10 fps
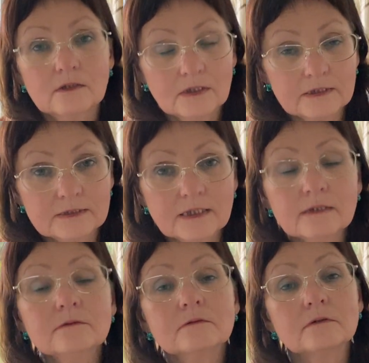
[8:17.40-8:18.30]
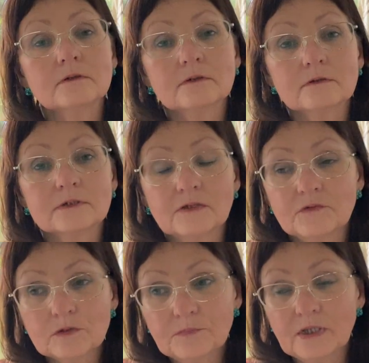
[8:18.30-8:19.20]
and then there
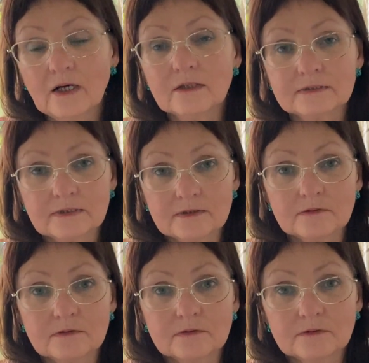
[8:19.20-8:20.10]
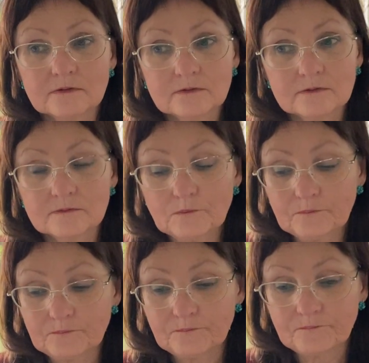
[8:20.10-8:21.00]
will be other
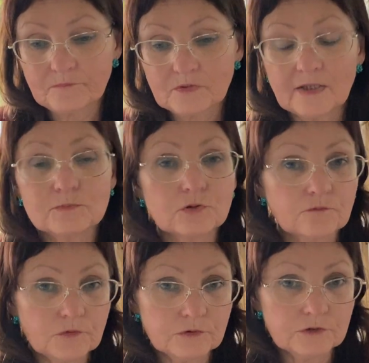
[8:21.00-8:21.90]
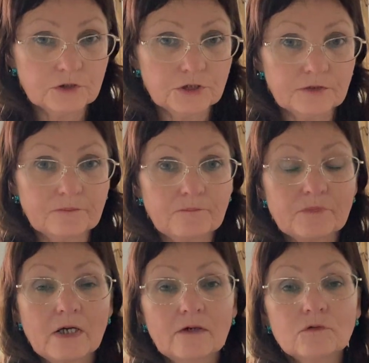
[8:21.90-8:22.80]
types of energy.
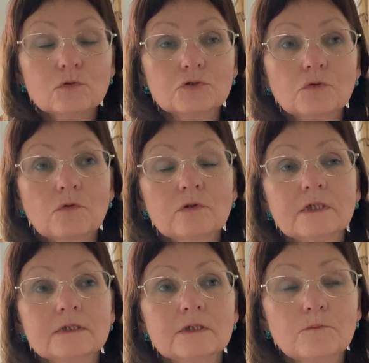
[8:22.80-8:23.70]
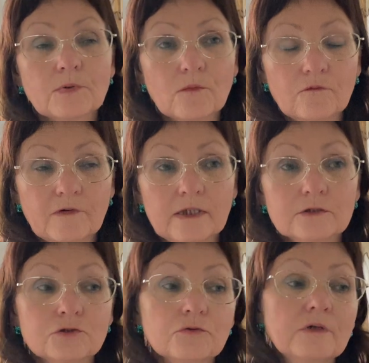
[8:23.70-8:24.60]
We also call it the profile.
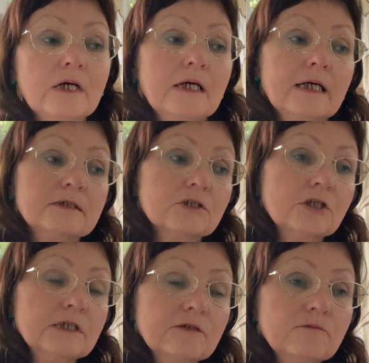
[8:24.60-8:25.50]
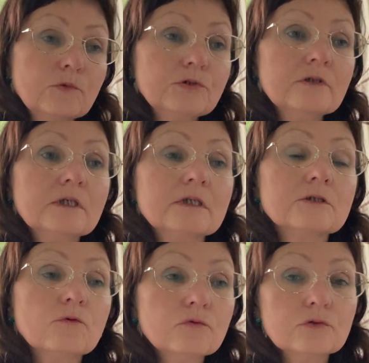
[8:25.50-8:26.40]
So associative model is
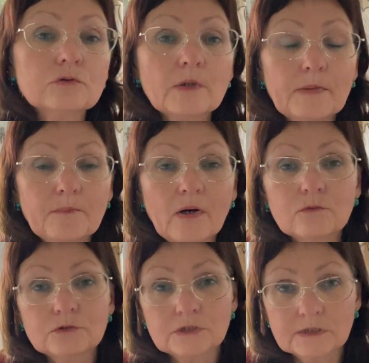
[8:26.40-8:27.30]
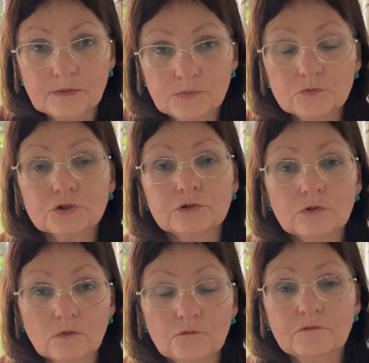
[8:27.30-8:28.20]
also about distribution
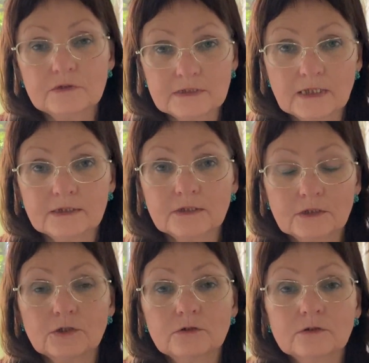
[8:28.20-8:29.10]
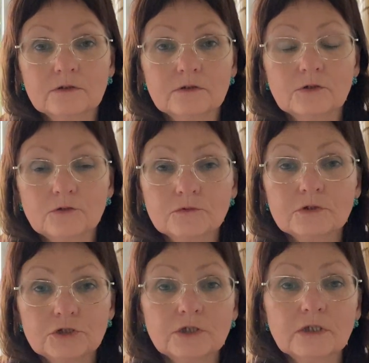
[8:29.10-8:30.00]
of psychic
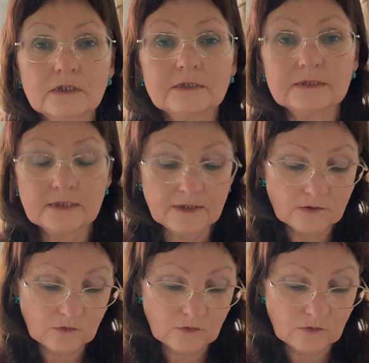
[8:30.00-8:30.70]
energy in the psyche